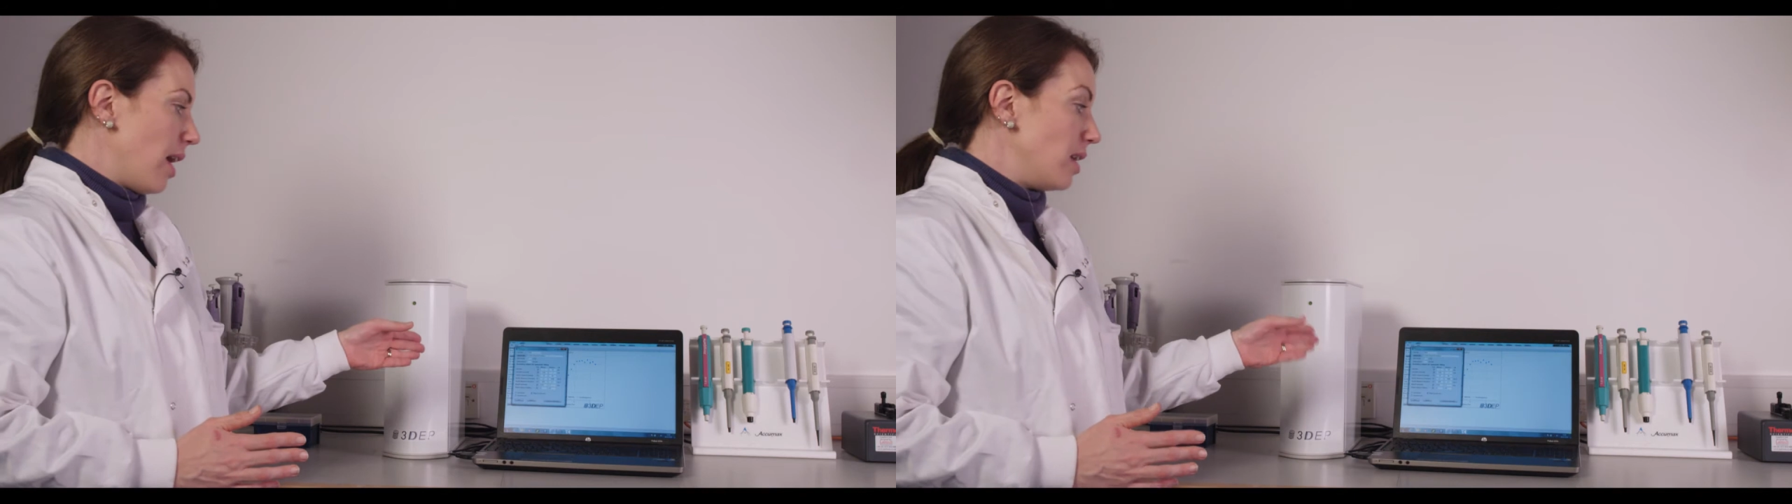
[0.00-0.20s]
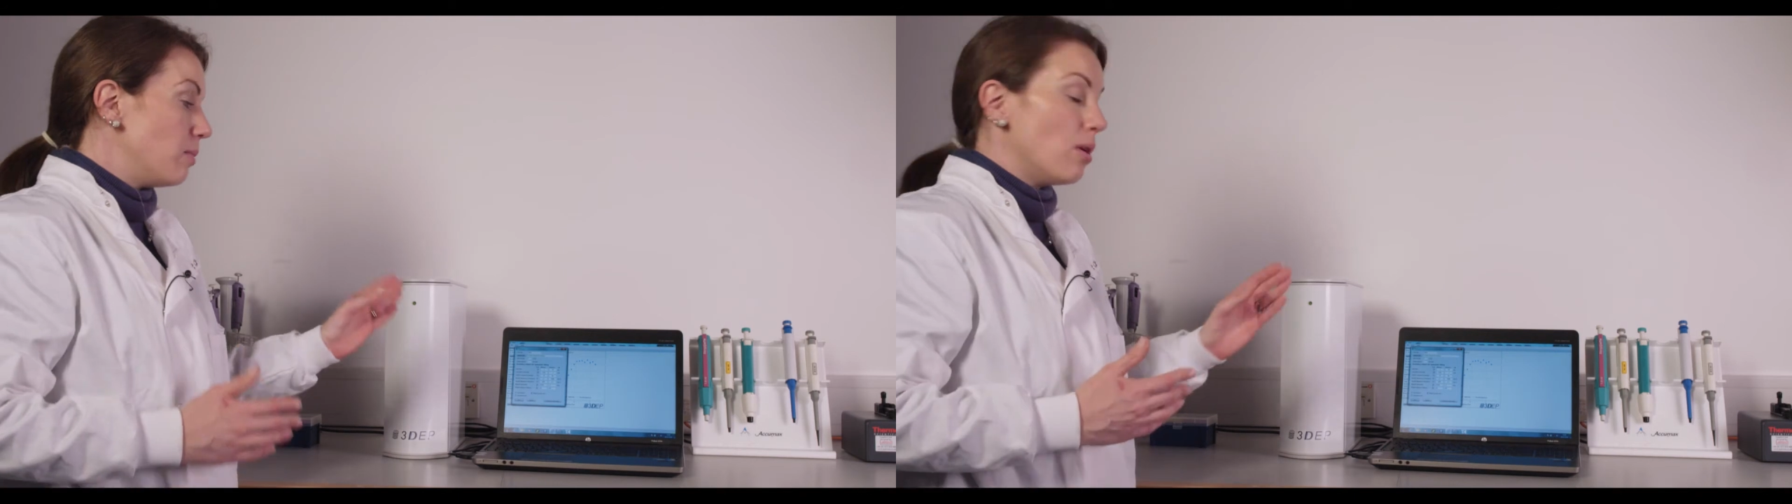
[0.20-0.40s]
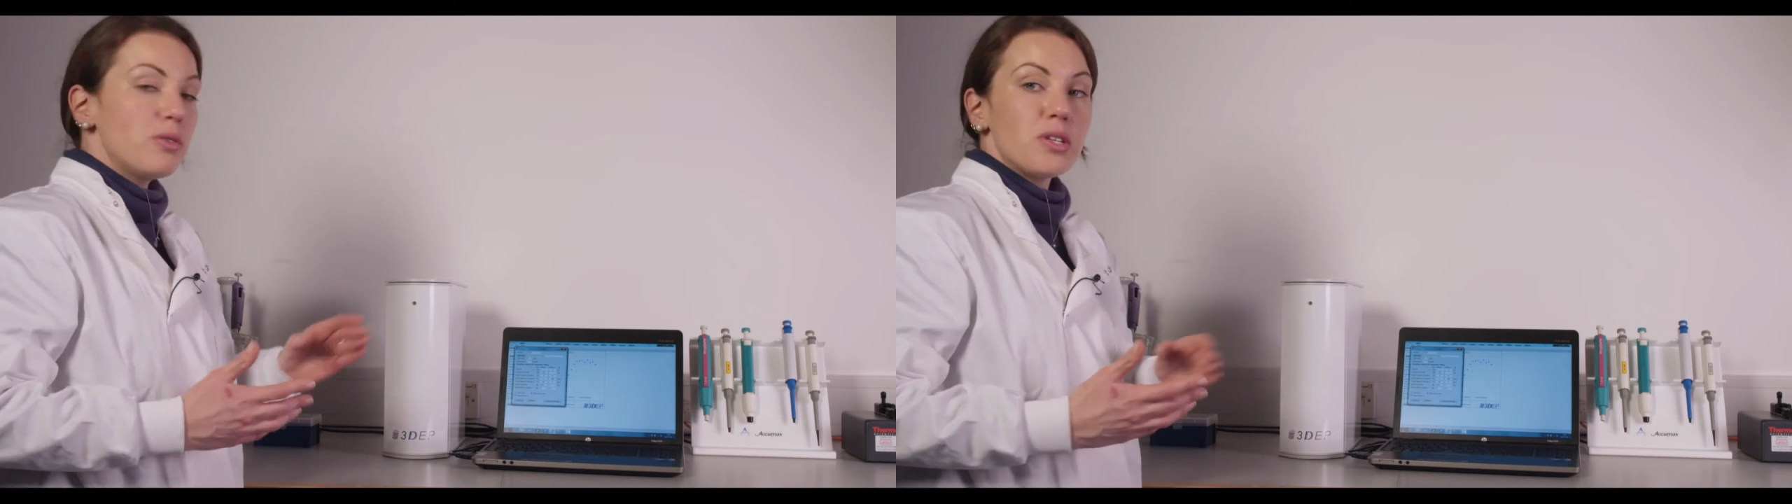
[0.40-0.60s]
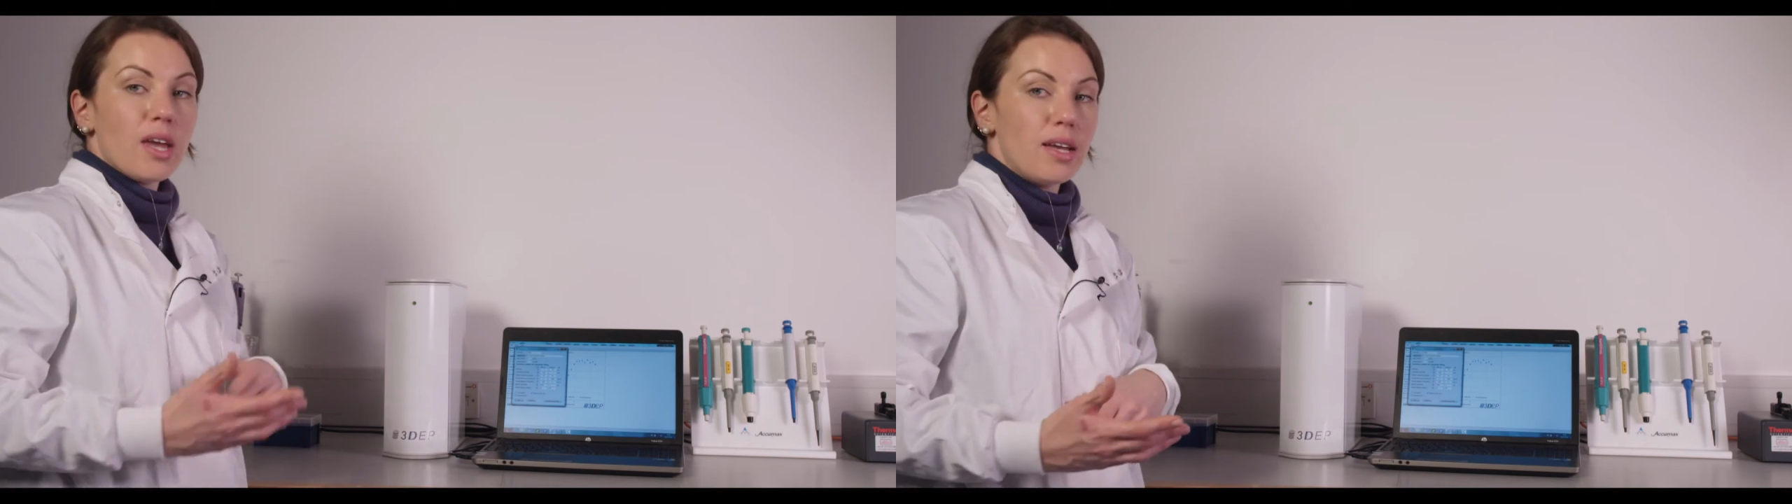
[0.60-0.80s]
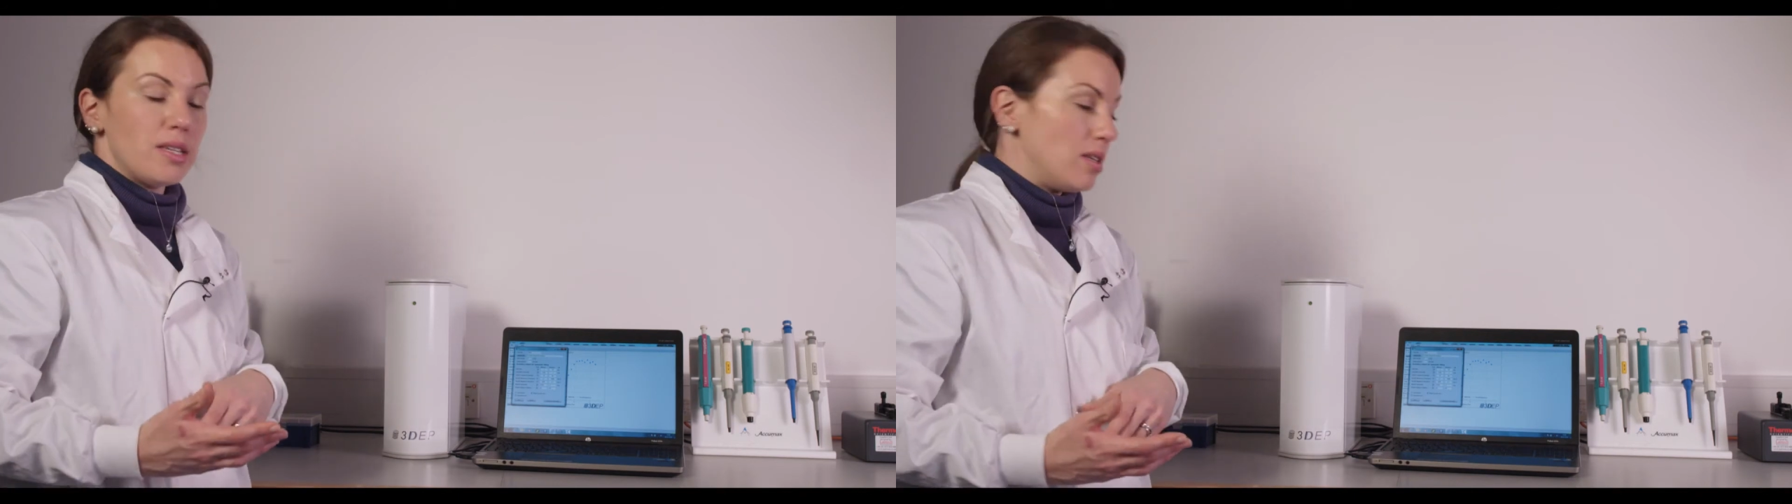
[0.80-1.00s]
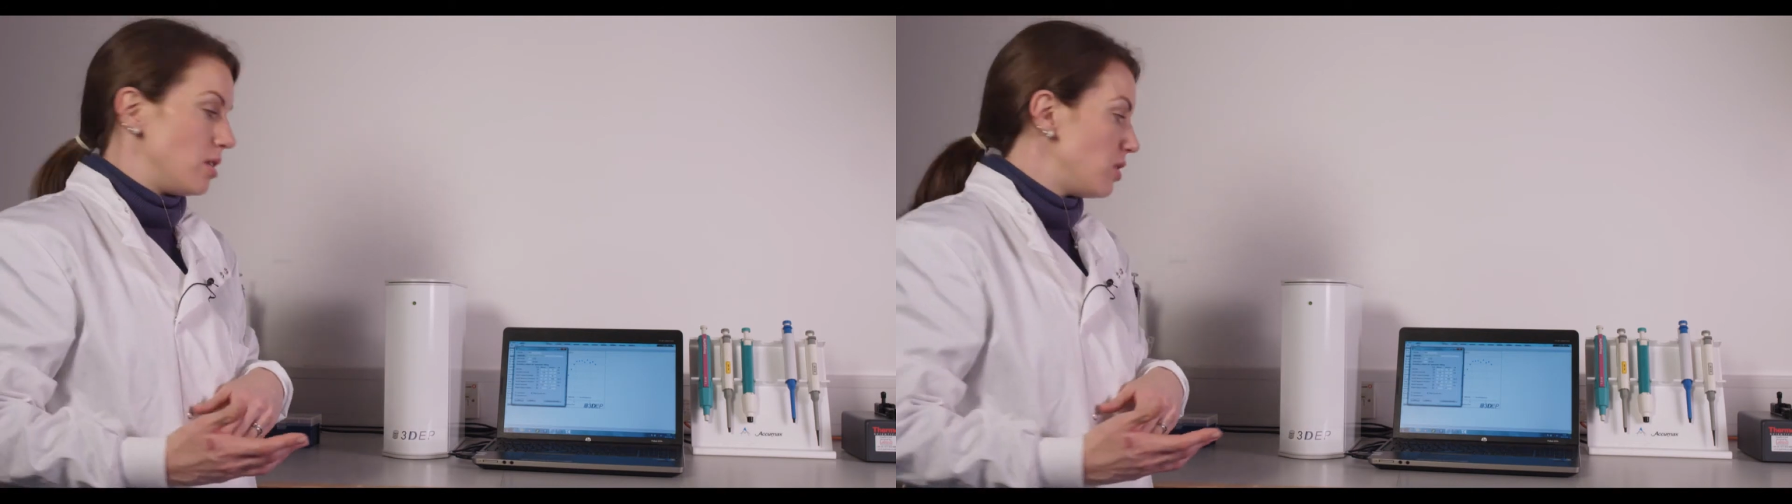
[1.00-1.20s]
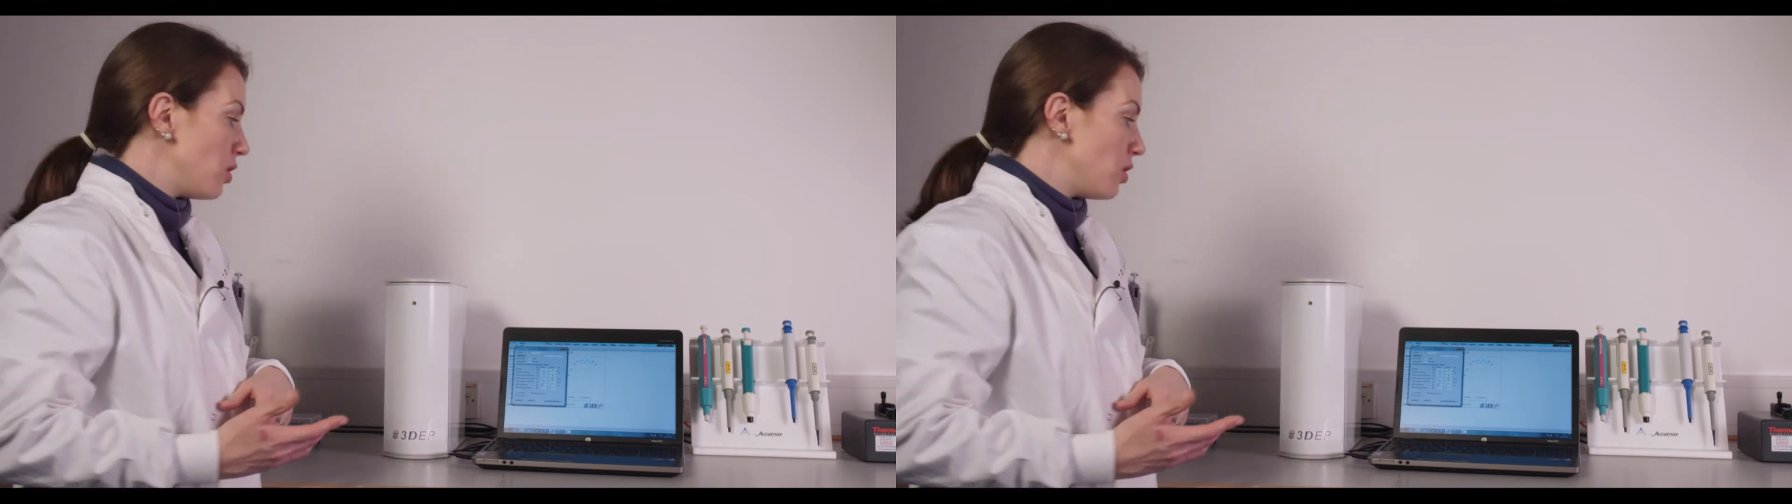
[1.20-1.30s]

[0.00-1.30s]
and in most cases,